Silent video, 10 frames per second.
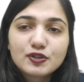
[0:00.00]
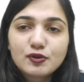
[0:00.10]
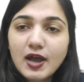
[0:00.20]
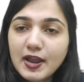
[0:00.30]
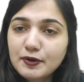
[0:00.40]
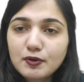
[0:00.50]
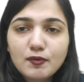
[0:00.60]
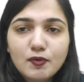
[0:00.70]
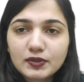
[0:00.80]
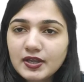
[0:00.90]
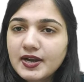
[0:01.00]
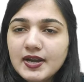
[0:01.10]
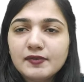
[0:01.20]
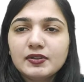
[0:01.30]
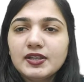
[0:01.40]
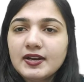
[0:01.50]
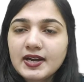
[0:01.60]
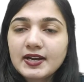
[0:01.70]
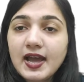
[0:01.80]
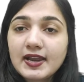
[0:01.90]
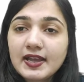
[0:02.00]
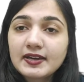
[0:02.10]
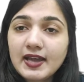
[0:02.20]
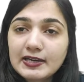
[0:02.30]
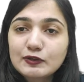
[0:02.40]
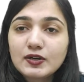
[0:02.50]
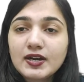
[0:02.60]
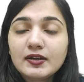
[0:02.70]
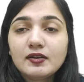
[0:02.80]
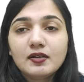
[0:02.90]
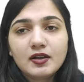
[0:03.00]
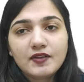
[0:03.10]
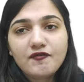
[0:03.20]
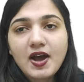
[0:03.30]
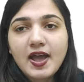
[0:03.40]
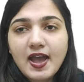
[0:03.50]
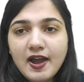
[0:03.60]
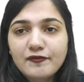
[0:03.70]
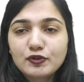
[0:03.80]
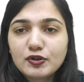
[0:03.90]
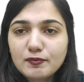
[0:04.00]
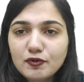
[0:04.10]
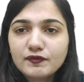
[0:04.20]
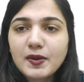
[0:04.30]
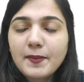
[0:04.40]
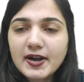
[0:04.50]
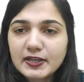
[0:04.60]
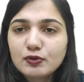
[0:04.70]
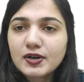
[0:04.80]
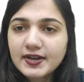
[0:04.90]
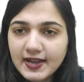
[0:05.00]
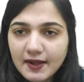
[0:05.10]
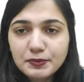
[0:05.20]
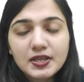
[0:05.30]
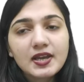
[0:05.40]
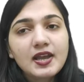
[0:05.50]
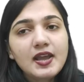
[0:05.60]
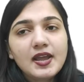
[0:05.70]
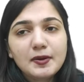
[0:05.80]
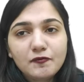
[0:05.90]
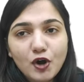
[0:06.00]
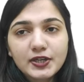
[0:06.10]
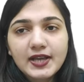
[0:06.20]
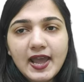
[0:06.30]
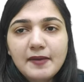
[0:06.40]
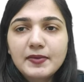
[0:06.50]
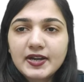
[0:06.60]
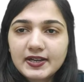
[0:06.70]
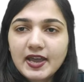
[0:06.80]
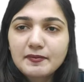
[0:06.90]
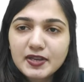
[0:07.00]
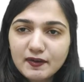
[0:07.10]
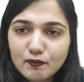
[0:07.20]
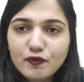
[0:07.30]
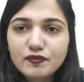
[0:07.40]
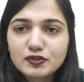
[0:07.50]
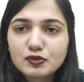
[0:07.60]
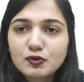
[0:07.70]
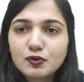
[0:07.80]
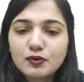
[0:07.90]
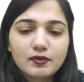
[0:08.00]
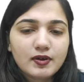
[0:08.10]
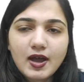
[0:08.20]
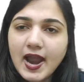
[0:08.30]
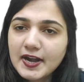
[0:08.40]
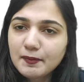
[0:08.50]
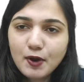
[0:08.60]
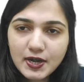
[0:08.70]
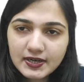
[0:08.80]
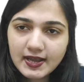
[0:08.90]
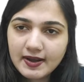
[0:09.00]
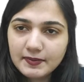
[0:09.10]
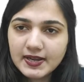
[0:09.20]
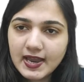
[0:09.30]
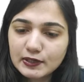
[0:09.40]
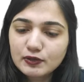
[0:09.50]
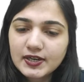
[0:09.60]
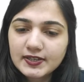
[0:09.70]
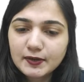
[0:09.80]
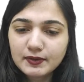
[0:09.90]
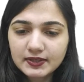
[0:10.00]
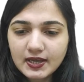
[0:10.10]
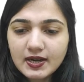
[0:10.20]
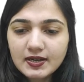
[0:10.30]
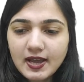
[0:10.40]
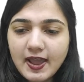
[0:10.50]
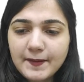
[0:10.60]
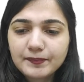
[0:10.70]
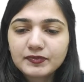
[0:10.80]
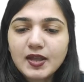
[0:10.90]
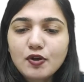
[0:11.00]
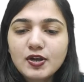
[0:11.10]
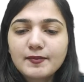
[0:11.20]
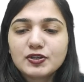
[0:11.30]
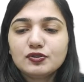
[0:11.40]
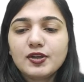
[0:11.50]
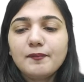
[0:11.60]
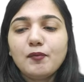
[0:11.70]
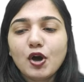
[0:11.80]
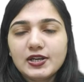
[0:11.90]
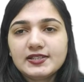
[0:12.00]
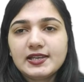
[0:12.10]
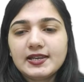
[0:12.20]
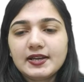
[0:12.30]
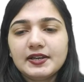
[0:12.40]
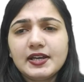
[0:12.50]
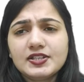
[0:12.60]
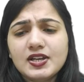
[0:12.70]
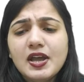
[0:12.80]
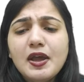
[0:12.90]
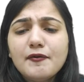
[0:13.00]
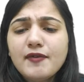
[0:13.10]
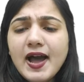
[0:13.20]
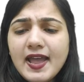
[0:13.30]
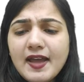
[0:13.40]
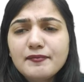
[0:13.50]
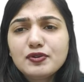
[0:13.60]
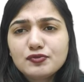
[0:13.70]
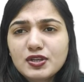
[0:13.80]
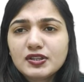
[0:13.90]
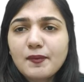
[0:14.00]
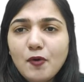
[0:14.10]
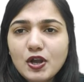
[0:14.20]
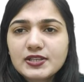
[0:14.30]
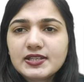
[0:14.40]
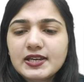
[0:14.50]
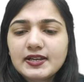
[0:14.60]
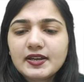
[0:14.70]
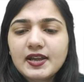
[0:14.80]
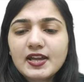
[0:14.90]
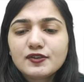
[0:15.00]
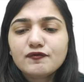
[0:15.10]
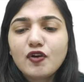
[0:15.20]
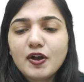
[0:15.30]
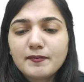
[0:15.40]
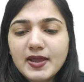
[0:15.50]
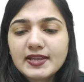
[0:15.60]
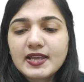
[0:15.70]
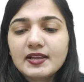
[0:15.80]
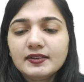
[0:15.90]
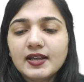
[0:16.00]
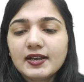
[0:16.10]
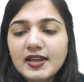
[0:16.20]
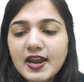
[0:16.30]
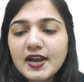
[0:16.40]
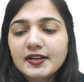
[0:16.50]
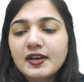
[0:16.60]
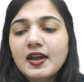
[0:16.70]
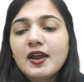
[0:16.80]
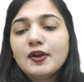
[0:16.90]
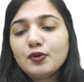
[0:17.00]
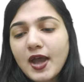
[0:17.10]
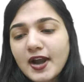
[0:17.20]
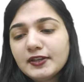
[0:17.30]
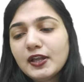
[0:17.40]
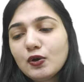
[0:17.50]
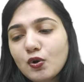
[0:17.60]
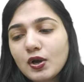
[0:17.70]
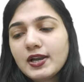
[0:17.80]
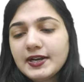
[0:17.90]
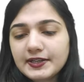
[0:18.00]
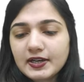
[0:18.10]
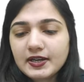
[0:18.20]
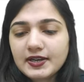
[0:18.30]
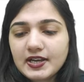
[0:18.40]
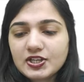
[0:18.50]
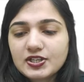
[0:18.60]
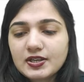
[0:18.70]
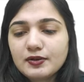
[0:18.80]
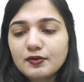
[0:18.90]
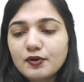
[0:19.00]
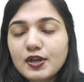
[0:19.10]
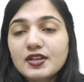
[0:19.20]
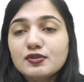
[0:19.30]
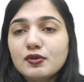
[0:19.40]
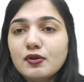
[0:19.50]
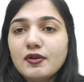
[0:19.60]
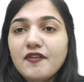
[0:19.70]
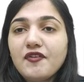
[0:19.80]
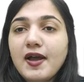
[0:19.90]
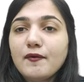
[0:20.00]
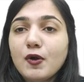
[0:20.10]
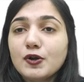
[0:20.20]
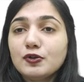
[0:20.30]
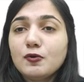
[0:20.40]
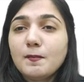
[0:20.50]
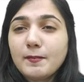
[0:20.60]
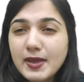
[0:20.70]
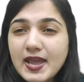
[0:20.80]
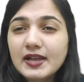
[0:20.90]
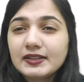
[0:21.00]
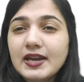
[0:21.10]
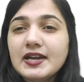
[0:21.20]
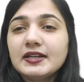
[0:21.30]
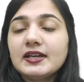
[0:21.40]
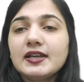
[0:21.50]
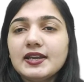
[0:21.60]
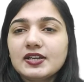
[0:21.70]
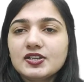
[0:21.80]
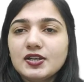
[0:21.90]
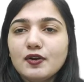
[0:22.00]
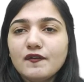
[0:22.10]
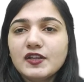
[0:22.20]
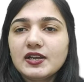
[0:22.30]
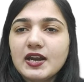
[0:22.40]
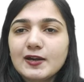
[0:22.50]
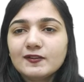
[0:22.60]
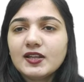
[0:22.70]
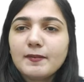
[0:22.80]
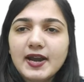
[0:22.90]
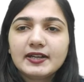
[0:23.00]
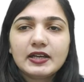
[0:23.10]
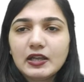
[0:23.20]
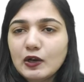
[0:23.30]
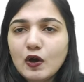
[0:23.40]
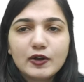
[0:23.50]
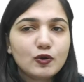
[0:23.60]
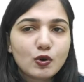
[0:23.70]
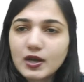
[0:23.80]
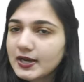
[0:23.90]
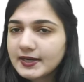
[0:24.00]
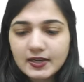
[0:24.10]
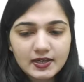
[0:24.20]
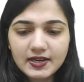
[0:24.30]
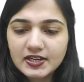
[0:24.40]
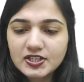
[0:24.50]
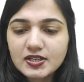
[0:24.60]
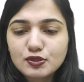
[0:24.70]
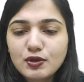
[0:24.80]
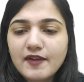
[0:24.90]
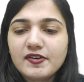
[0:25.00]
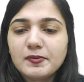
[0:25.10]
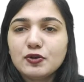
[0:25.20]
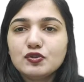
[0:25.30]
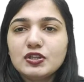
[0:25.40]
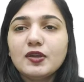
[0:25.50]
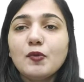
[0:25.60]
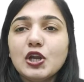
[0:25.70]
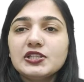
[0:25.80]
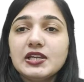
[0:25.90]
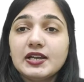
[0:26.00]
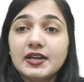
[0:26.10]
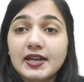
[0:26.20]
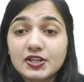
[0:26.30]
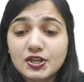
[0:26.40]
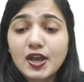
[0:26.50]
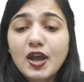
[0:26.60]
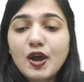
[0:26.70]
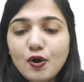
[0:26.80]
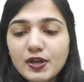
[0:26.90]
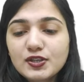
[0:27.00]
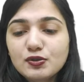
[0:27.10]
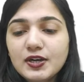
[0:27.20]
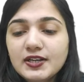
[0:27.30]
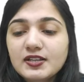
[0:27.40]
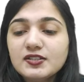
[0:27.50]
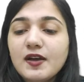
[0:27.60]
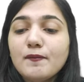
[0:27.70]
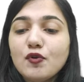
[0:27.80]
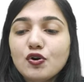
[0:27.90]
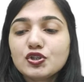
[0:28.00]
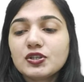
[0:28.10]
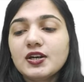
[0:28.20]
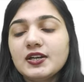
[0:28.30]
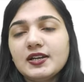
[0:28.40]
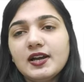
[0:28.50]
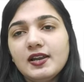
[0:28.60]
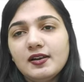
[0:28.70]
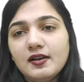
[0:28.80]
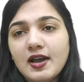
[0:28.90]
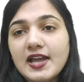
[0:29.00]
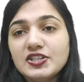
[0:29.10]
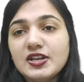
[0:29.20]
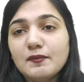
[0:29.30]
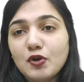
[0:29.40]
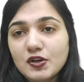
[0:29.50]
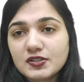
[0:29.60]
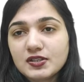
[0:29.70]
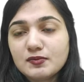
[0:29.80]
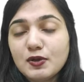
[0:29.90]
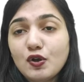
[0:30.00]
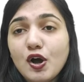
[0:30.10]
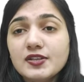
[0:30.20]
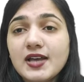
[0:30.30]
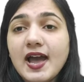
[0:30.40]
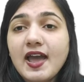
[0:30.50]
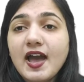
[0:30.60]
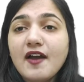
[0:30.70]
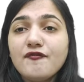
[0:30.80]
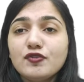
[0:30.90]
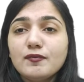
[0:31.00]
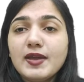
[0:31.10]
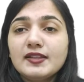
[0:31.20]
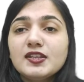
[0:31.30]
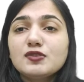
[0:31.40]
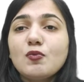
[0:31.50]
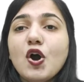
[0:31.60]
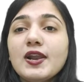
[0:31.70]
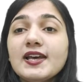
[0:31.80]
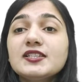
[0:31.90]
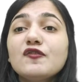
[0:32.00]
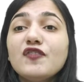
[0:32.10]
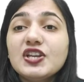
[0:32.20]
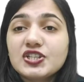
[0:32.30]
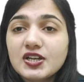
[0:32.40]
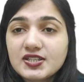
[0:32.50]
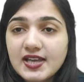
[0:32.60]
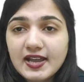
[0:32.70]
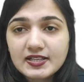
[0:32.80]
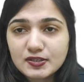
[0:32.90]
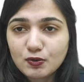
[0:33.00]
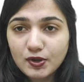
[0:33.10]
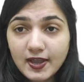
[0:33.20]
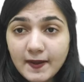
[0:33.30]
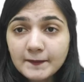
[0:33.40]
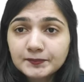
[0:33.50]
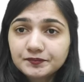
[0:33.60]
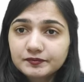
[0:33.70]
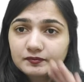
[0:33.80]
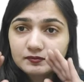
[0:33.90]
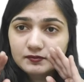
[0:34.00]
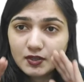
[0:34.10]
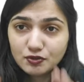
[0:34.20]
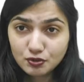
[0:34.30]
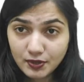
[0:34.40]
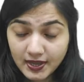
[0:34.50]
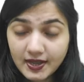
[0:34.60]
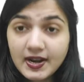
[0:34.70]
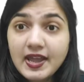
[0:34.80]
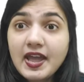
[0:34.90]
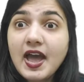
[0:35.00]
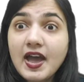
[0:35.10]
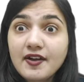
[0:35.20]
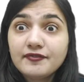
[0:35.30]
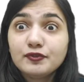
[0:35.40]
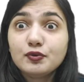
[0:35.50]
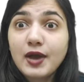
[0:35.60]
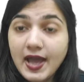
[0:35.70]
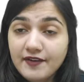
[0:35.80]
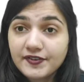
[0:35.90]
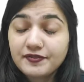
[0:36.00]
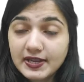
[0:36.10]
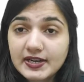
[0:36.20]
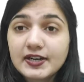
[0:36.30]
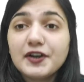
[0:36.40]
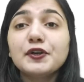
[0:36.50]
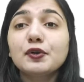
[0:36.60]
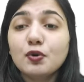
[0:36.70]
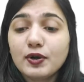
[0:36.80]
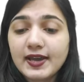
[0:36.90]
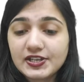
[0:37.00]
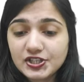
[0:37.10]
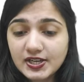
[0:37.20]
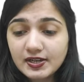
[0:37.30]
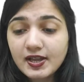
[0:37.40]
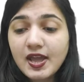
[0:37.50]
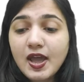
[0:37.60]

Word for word: So I know the rate with the rate I can calculate if I have to remove the particular depth in what time it can be removed so endpoint can be calculated with the time now coming to the polysilicon etch why i am using the polysilicon etch for making the gate and the local interconnection okay so if i want to make the interconnection of the gate with the metal or local interconnection so i will be using the polysilicon etch okay so it is the most critical etching process because i have to make the smallest feature size okay so here I have to have a very controlled etching.